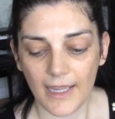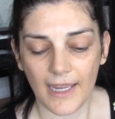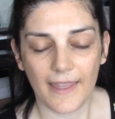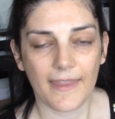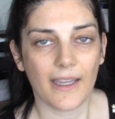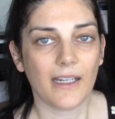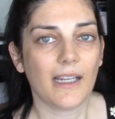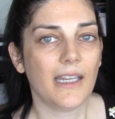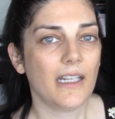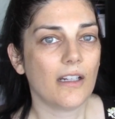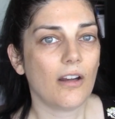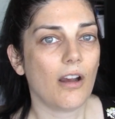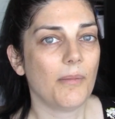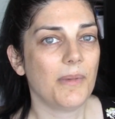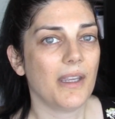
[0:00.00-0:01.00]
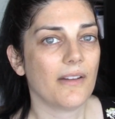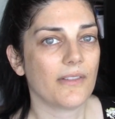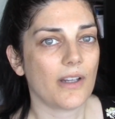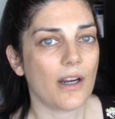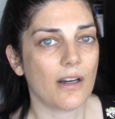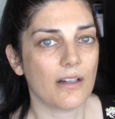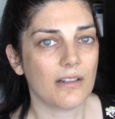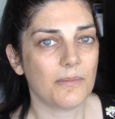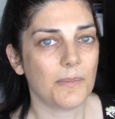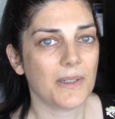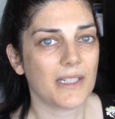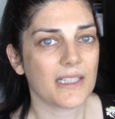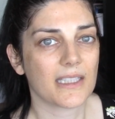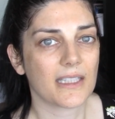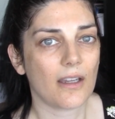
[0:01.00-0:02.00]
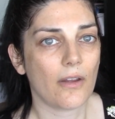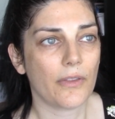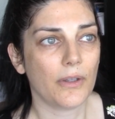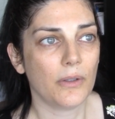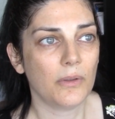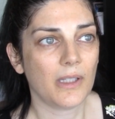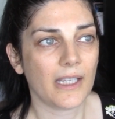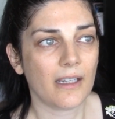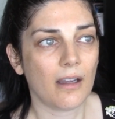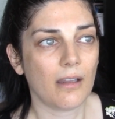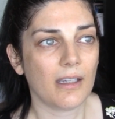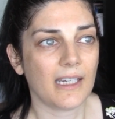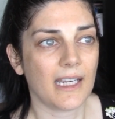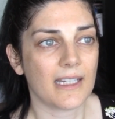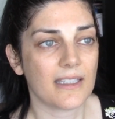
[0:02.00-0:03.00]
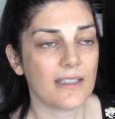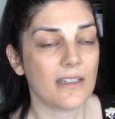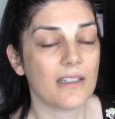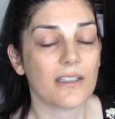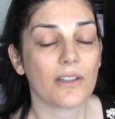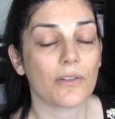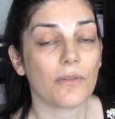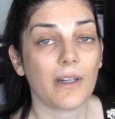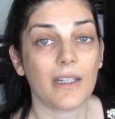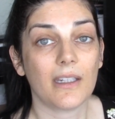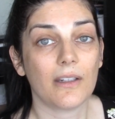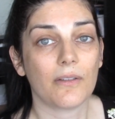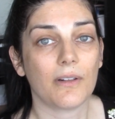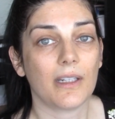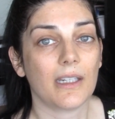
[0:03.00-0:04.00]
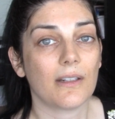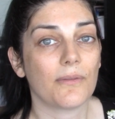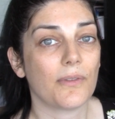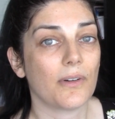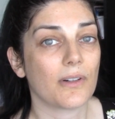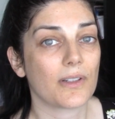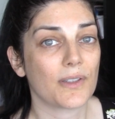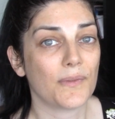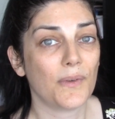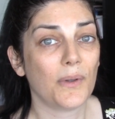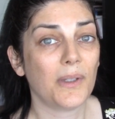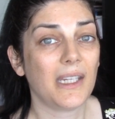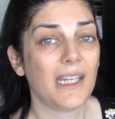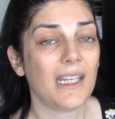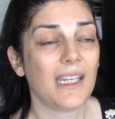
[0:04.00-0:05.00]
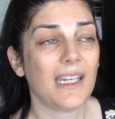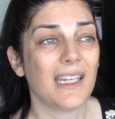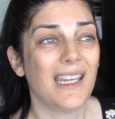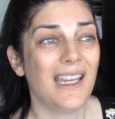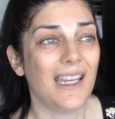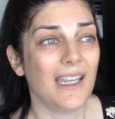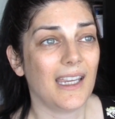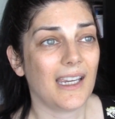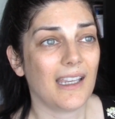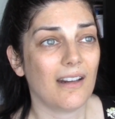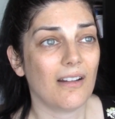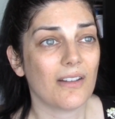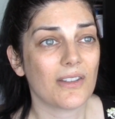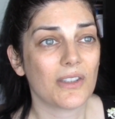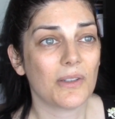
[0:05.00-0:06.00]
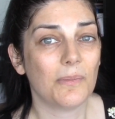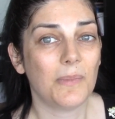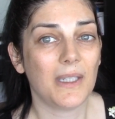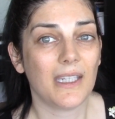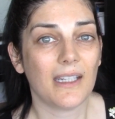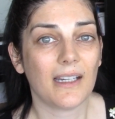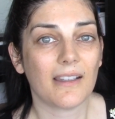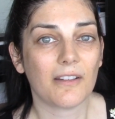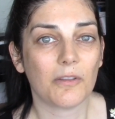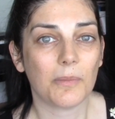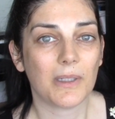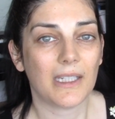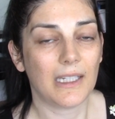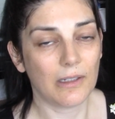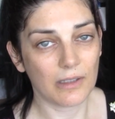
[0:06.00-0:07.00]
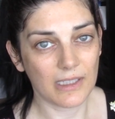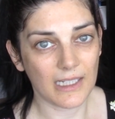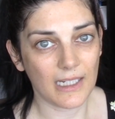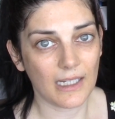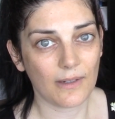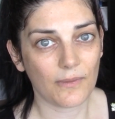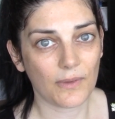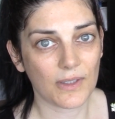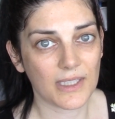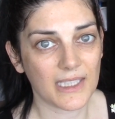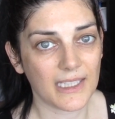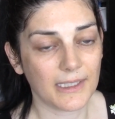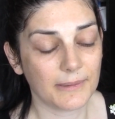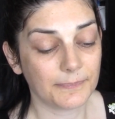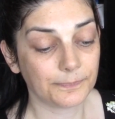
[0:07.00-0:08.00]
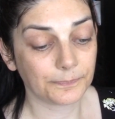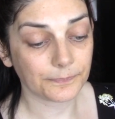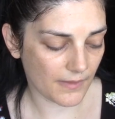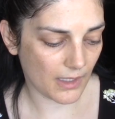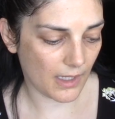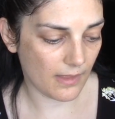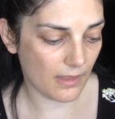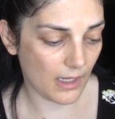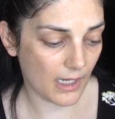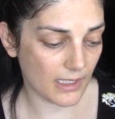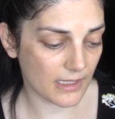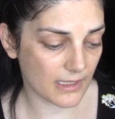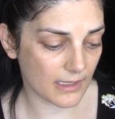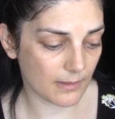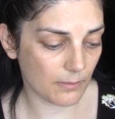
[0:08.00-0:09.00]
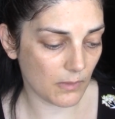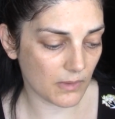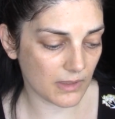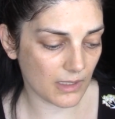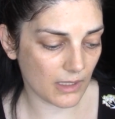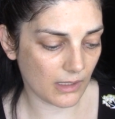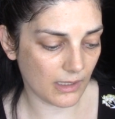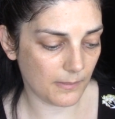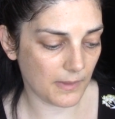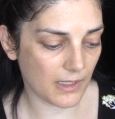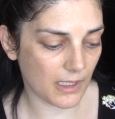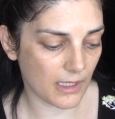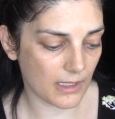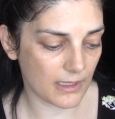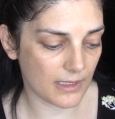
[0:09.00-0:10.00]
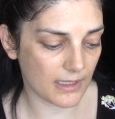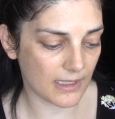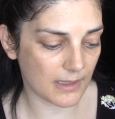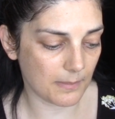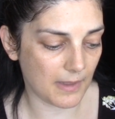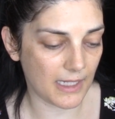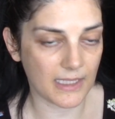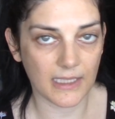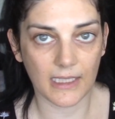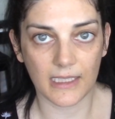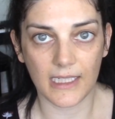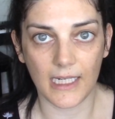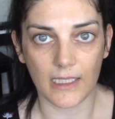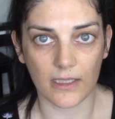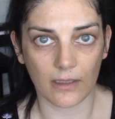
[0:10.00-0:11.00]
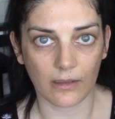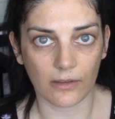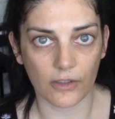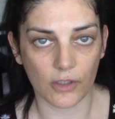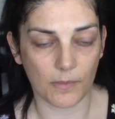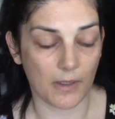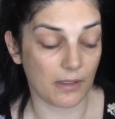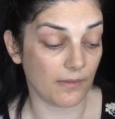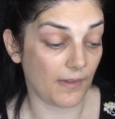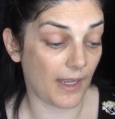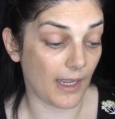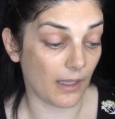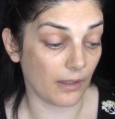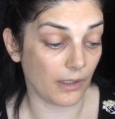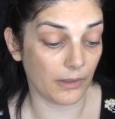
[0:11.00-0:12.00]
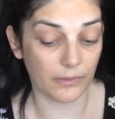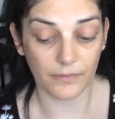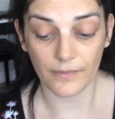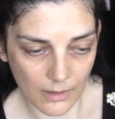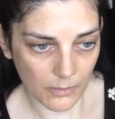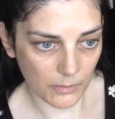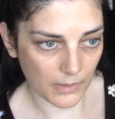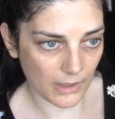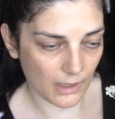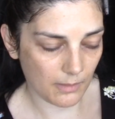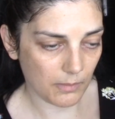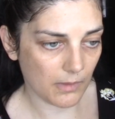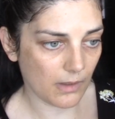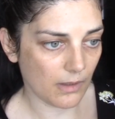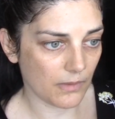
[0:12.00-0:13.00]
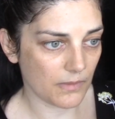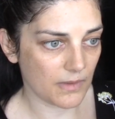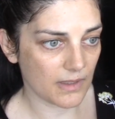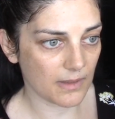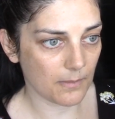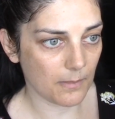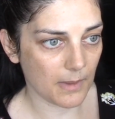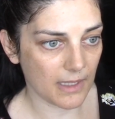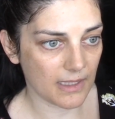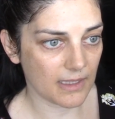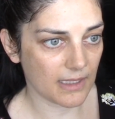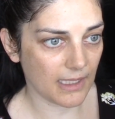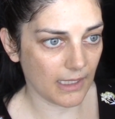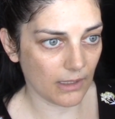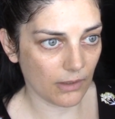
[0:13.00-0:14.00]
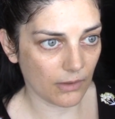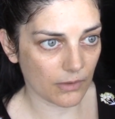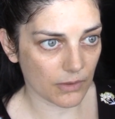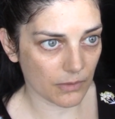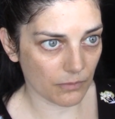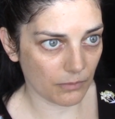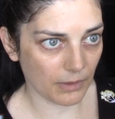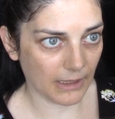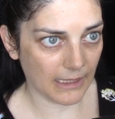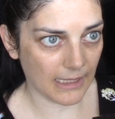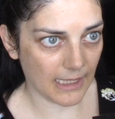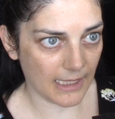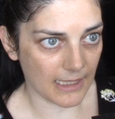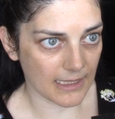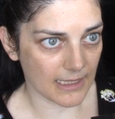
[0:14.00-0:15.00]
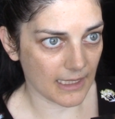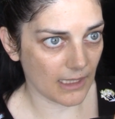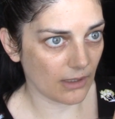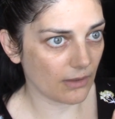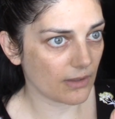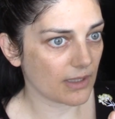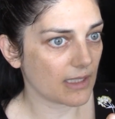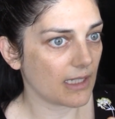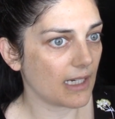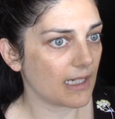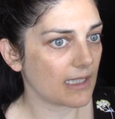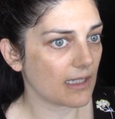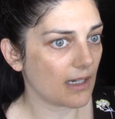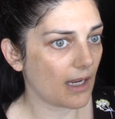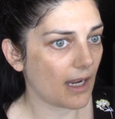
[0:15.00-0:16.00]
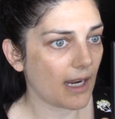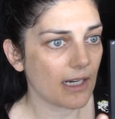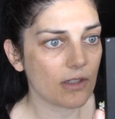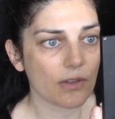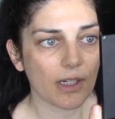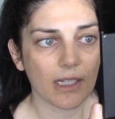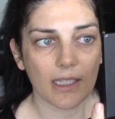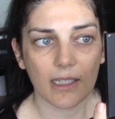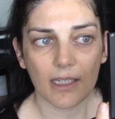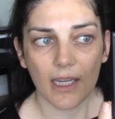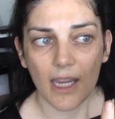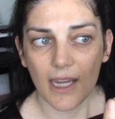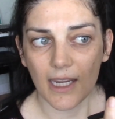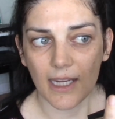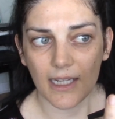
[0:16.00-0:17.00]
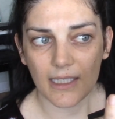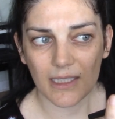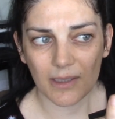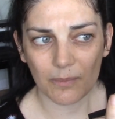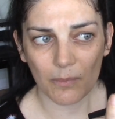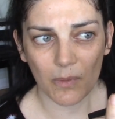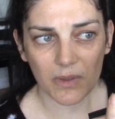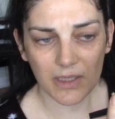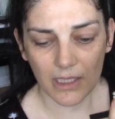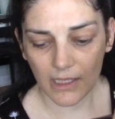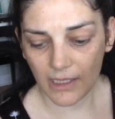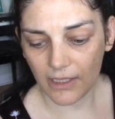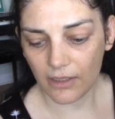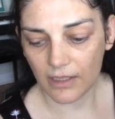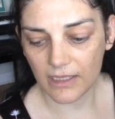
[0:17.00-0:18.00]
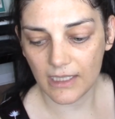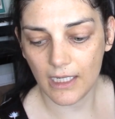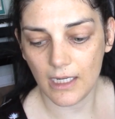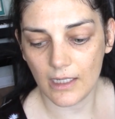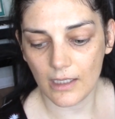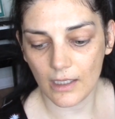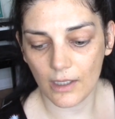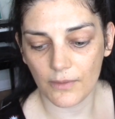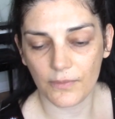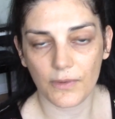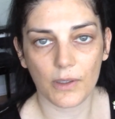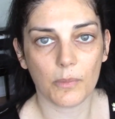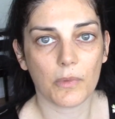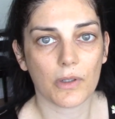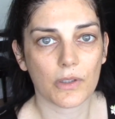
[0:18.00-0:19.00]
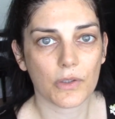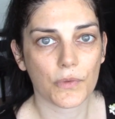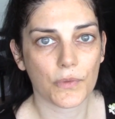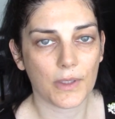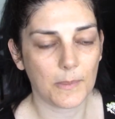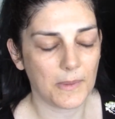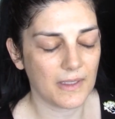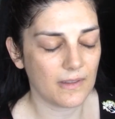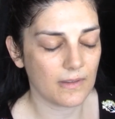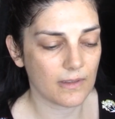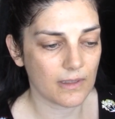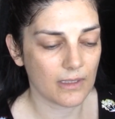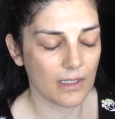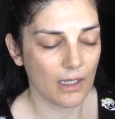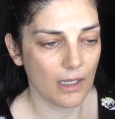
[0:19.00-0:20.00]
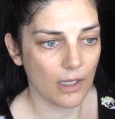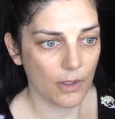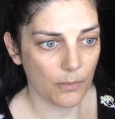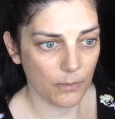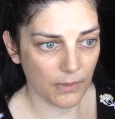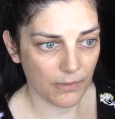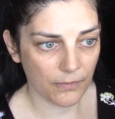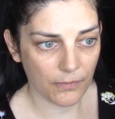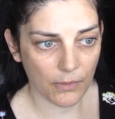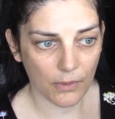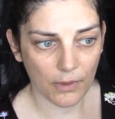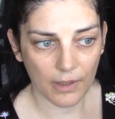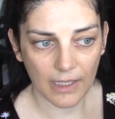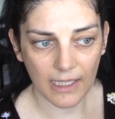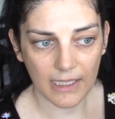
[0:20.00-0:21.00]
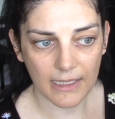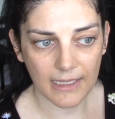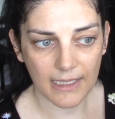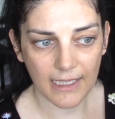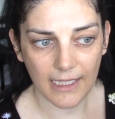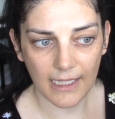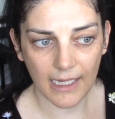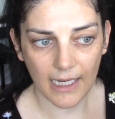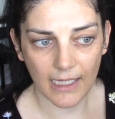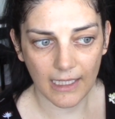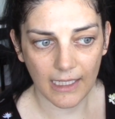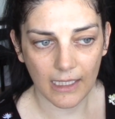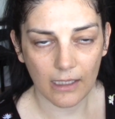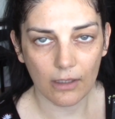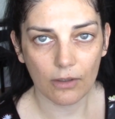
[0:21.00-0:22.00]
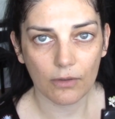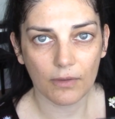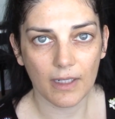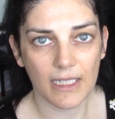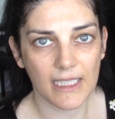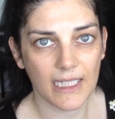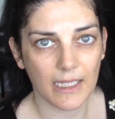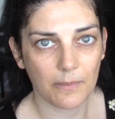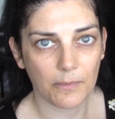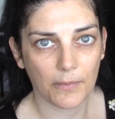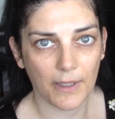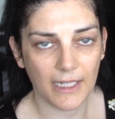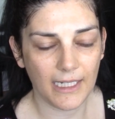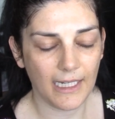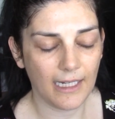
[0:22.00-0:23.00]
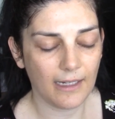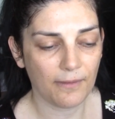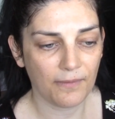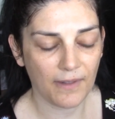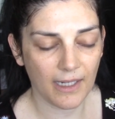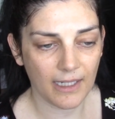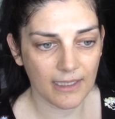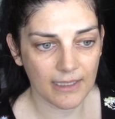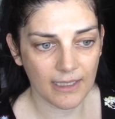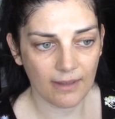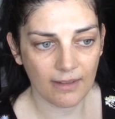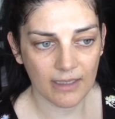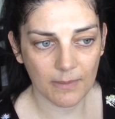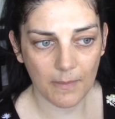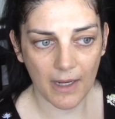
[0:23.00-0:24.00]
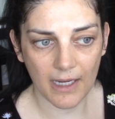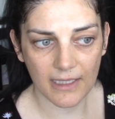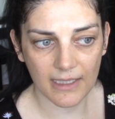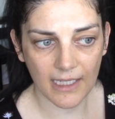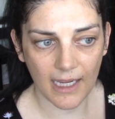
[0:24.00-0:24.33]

And that kind of caught me off guard because although glycolic acid is a great ingredient for exfoliating, it can also be a little bit irritating for the skin. And that's most likely because this mask contains a large amount of aloe. But up close, my skin looks really nice. It looks nice and hydrated. It's most likely going to take a few more treatments before I see any crazy brightening effects that this mask